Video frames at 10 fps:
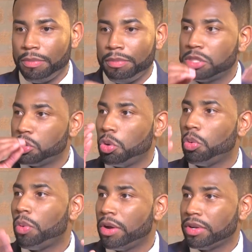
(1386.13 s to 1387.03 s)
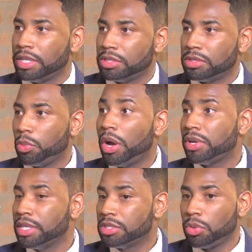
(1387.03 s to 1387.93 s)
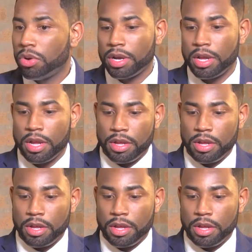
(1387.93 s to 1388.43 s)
mental wellness or